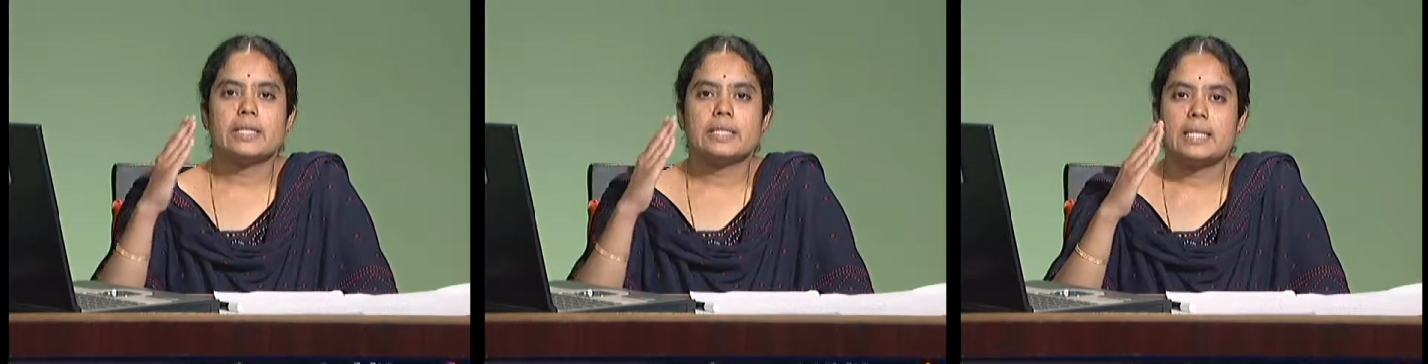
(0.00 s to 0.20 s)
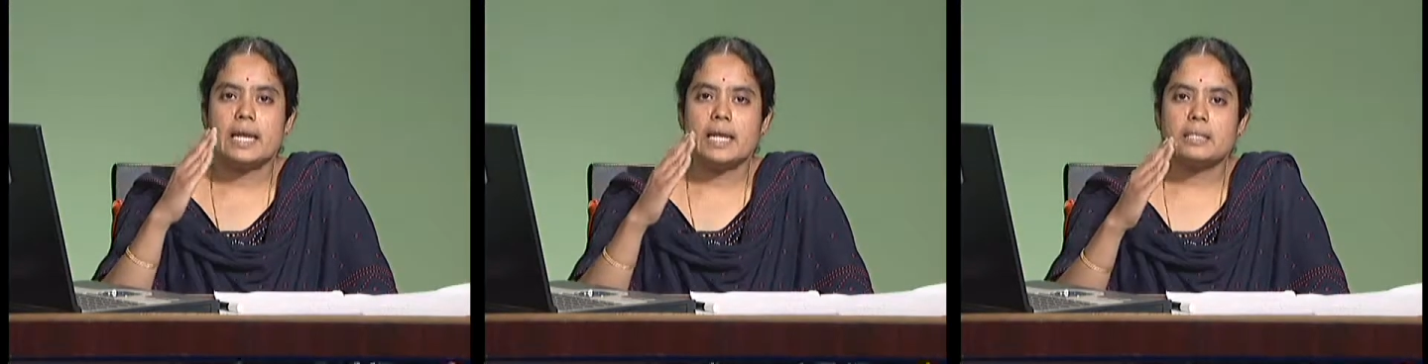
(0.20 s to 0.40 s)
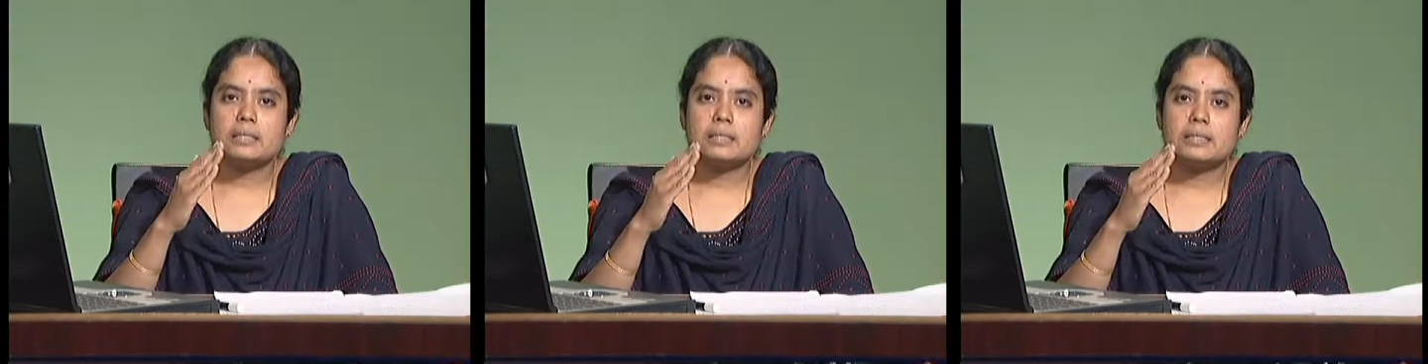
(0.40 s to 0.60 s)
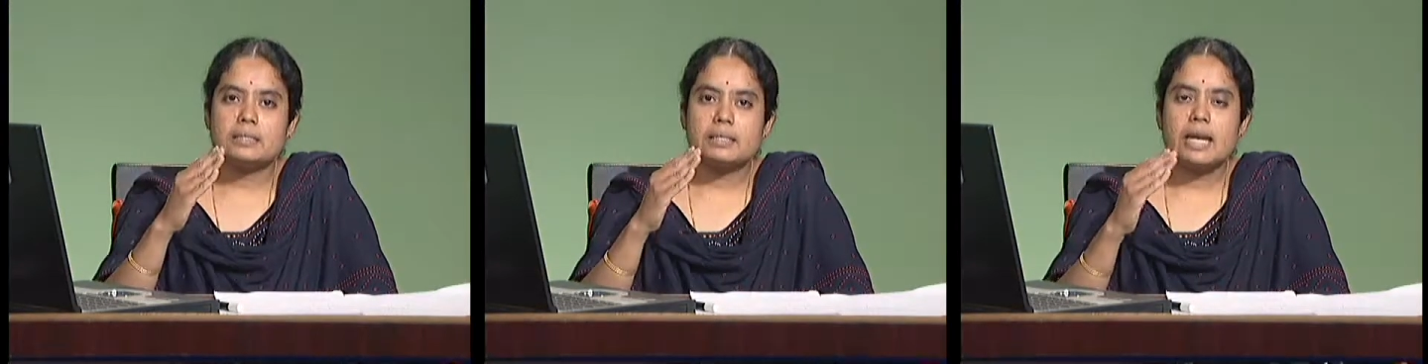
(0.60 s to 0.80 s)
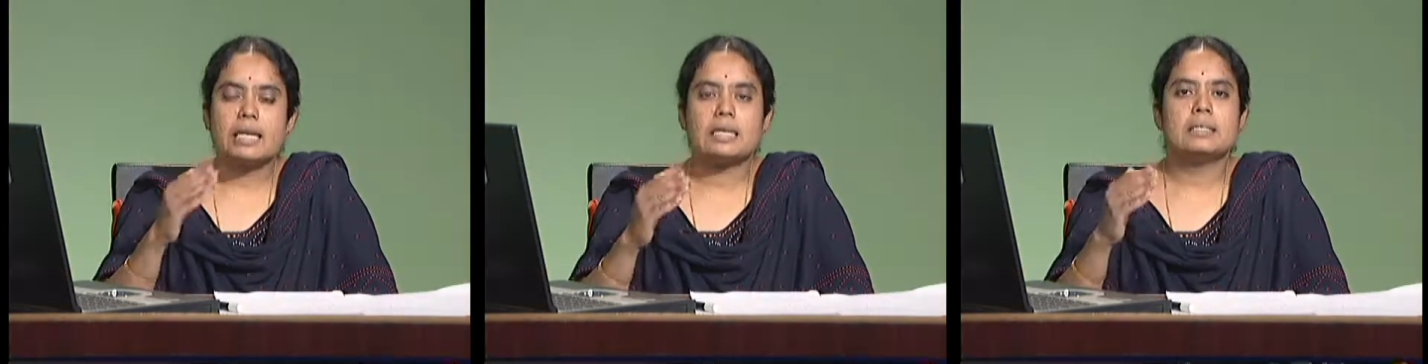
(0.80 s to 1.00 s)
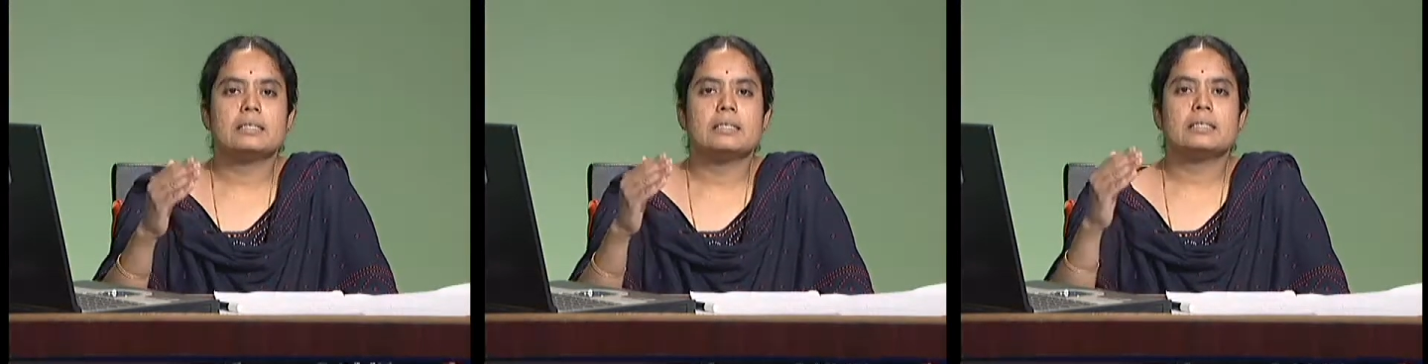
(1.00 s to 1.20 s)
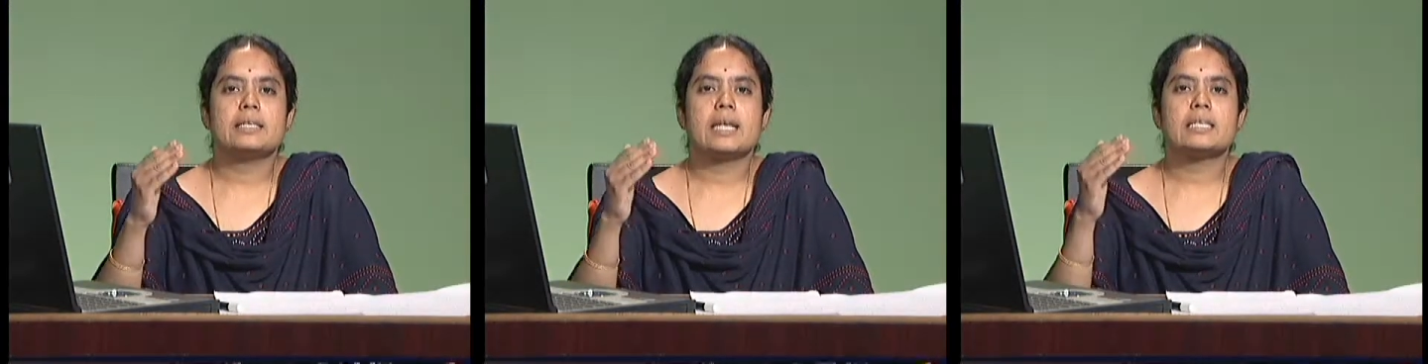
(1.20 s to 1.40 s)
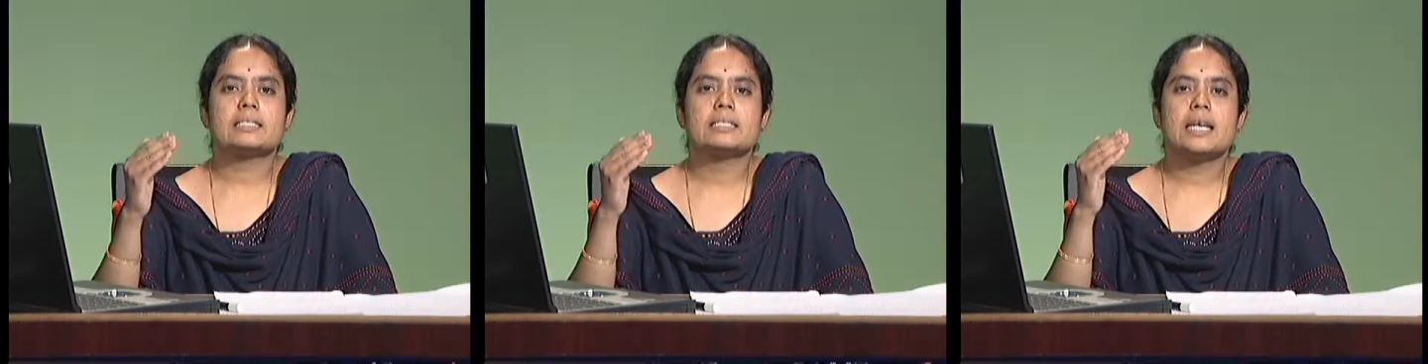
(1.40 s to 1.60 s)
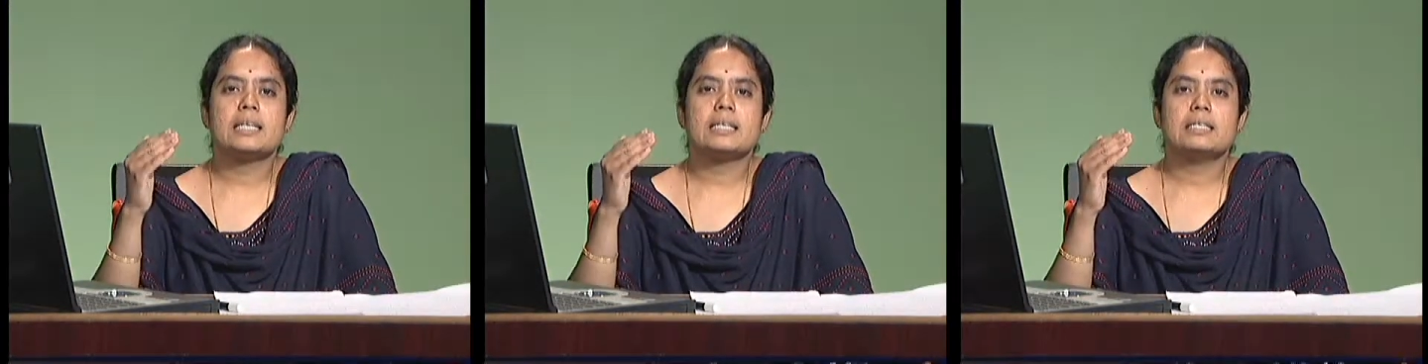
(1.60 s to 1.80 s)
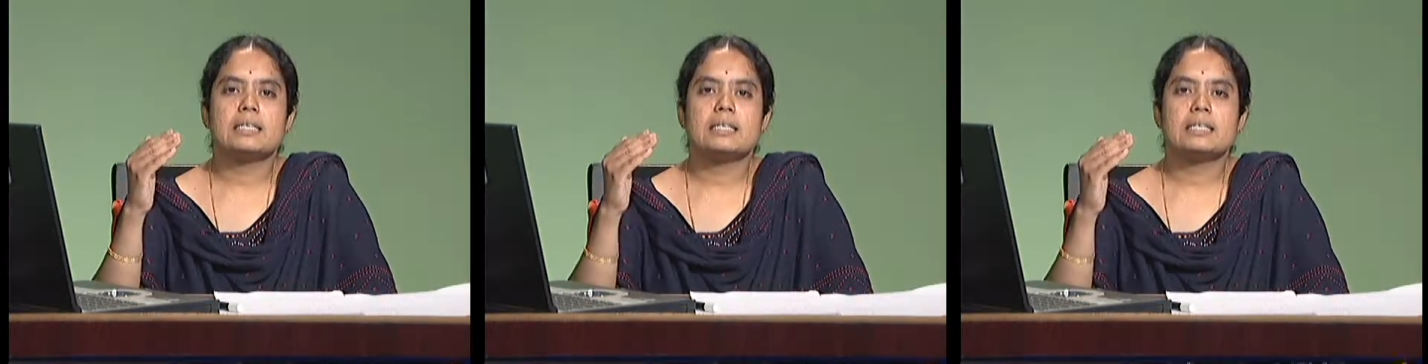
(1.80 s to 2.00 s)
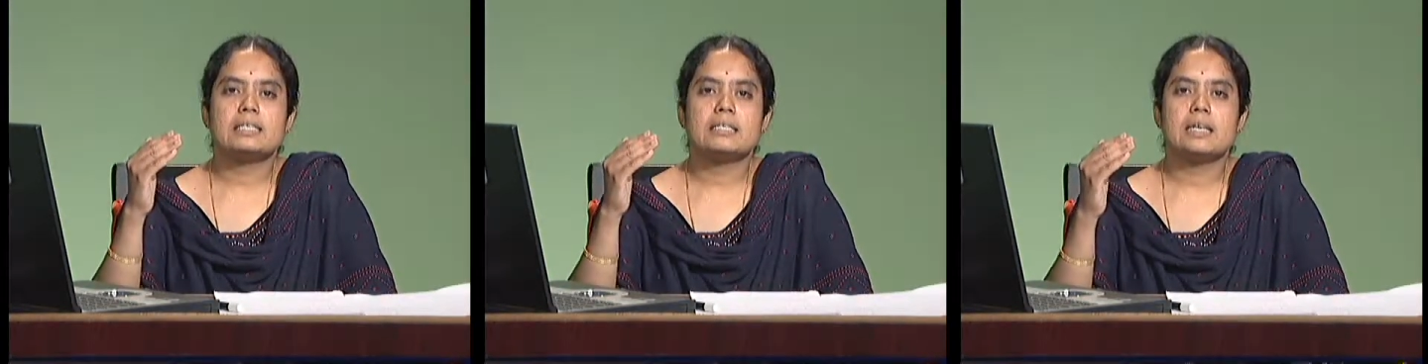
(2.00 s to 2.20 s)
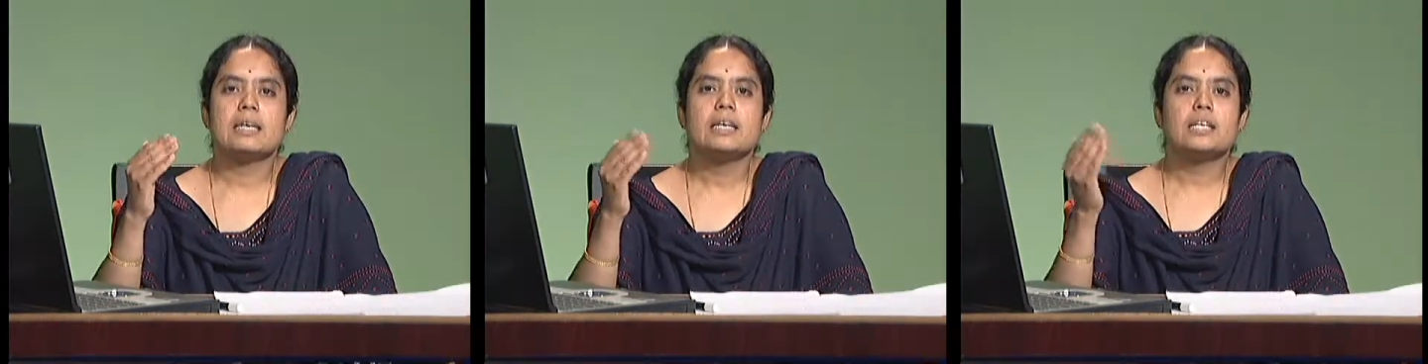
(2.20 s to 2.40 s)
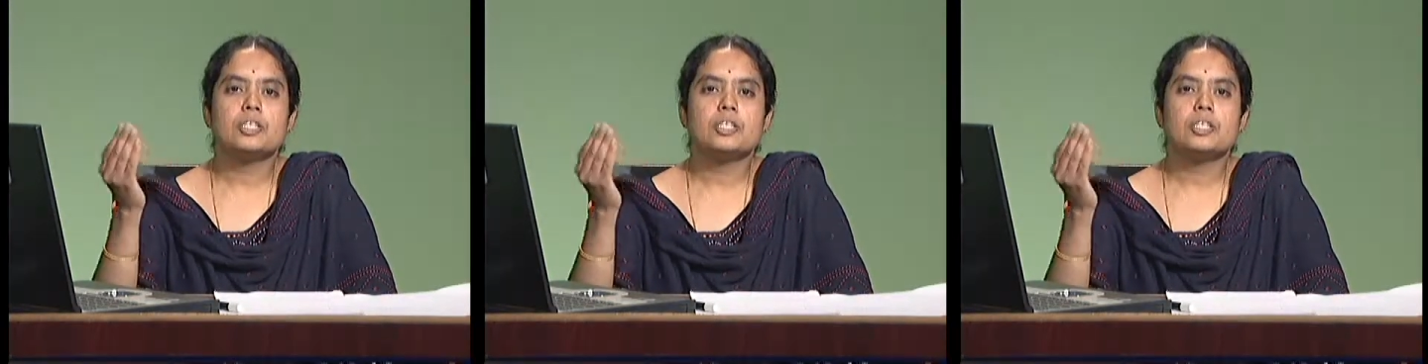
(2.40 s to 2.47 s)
Then the textile industry,